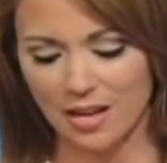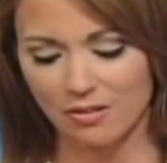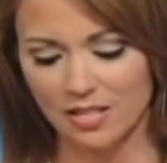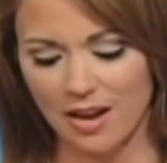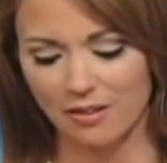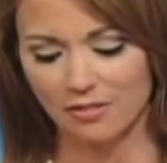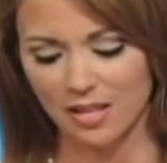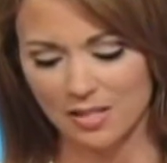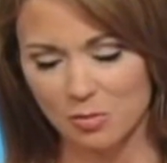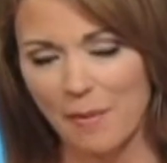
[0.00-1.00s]

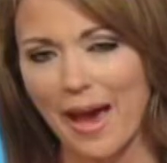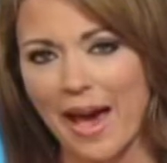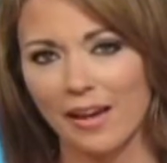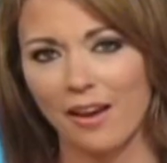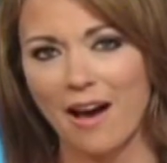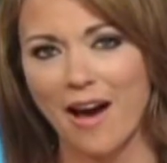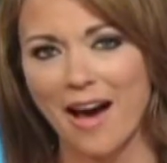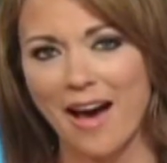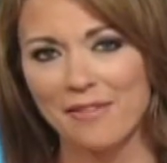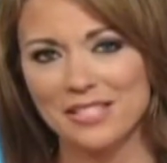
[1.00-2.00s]
Downtown is back.
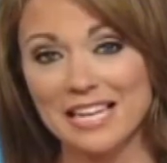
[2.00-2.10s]
I've